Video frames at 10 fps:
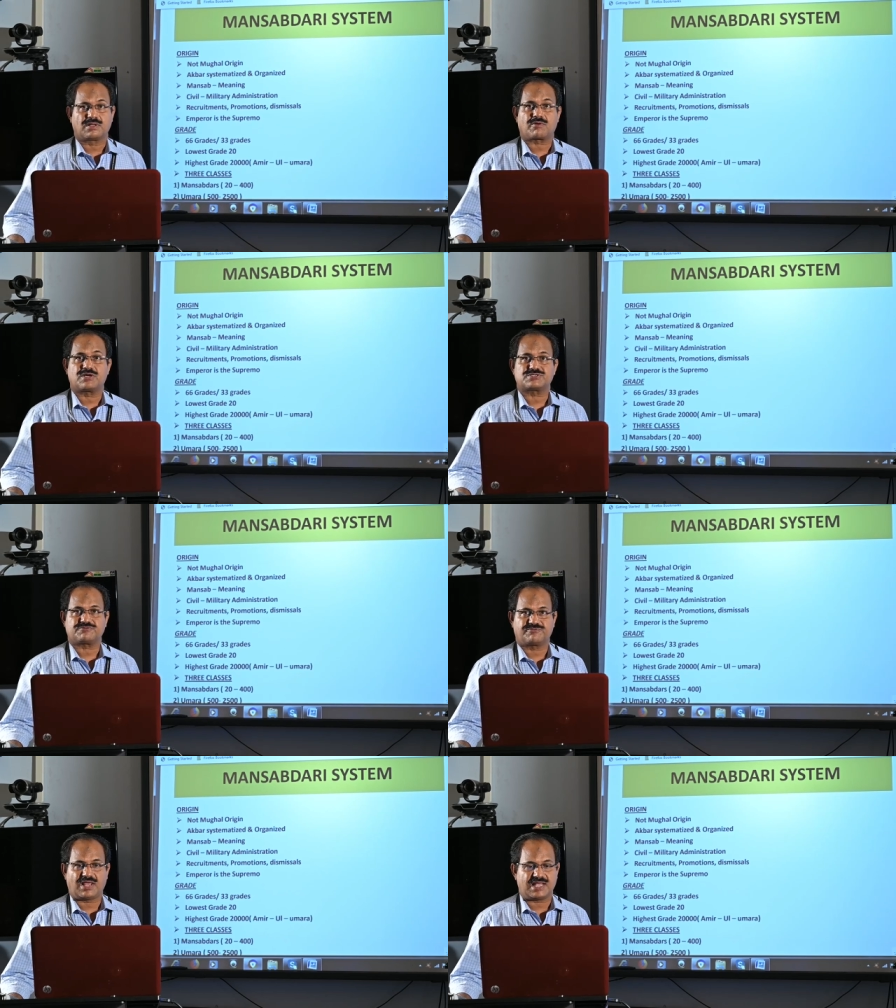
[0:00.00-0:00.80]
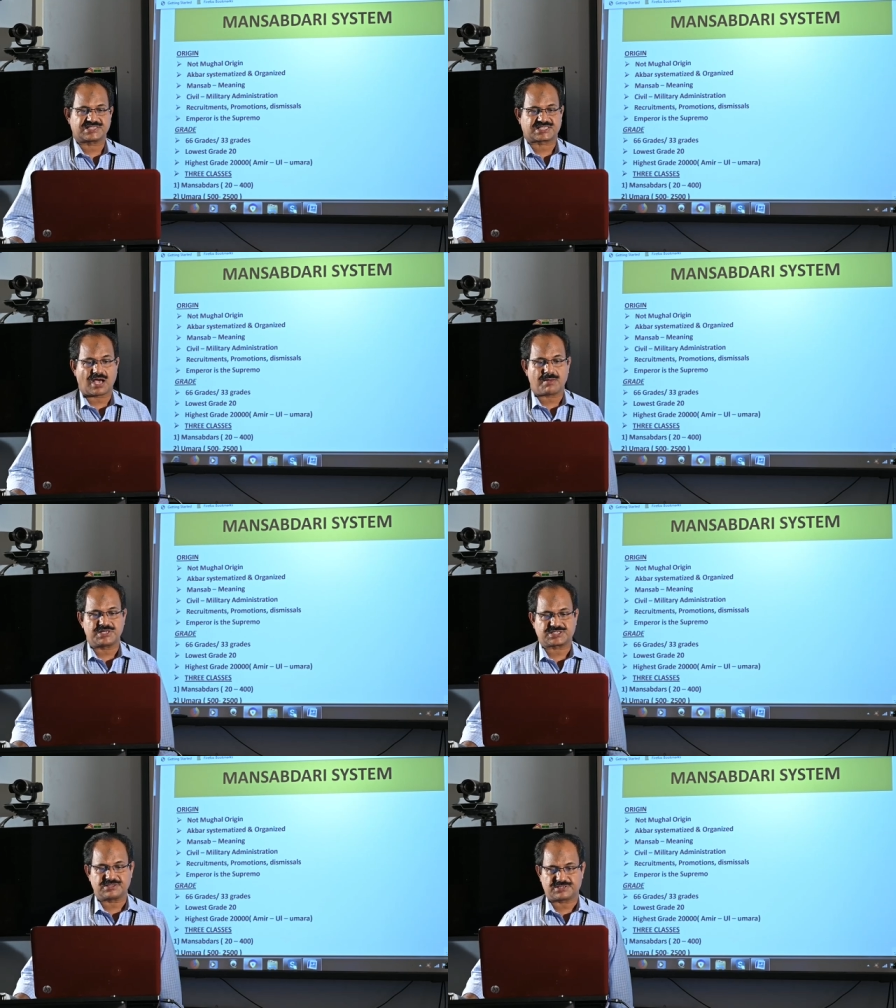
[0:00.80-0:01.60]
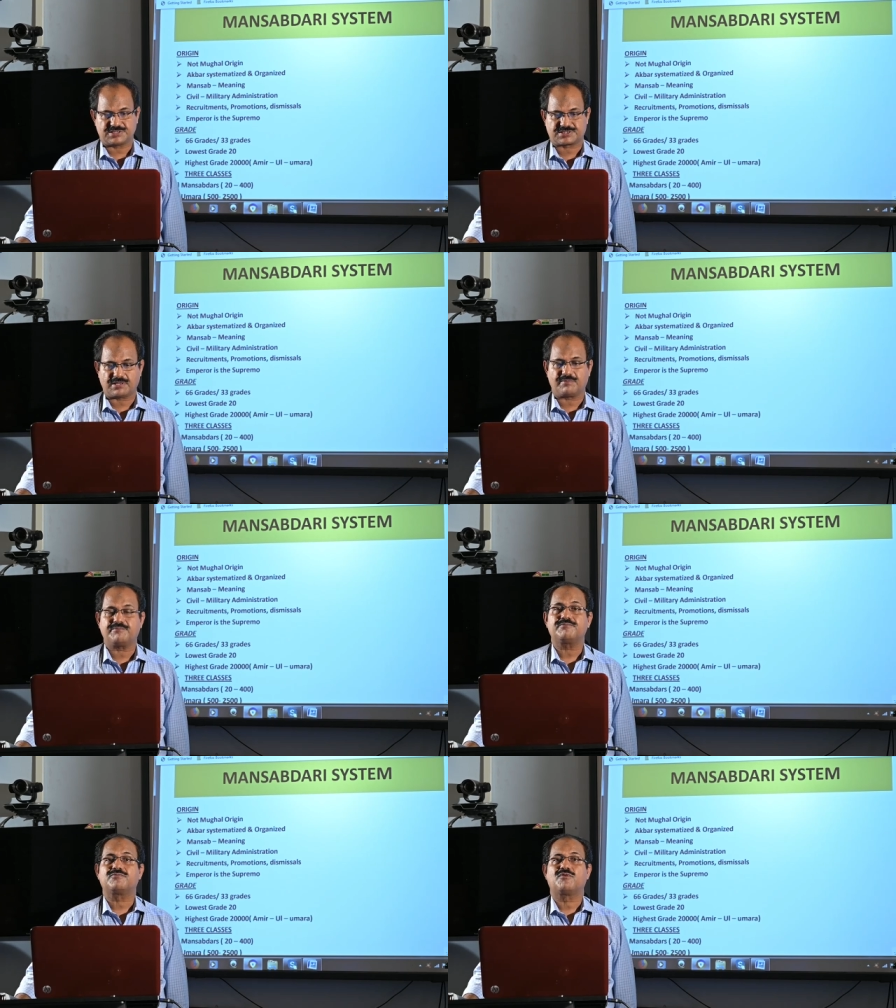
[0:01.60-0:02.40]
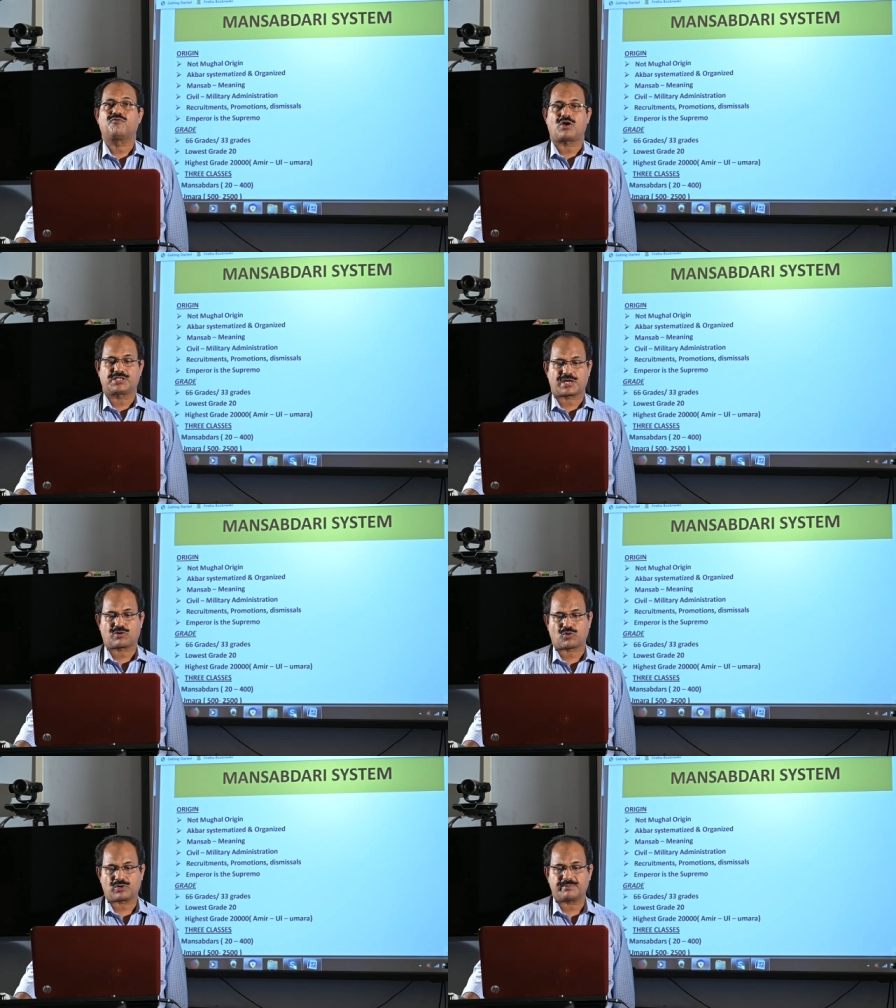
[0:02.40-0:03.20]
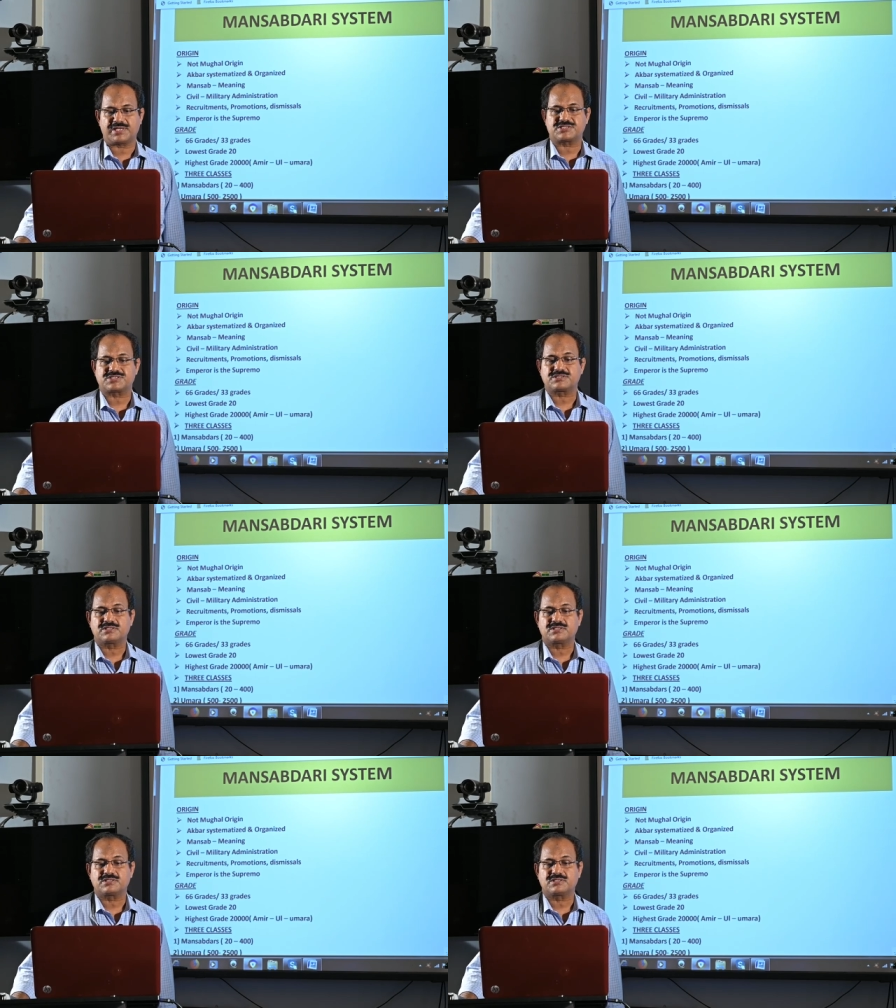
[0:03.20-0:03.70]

There was well established system for the recruitment,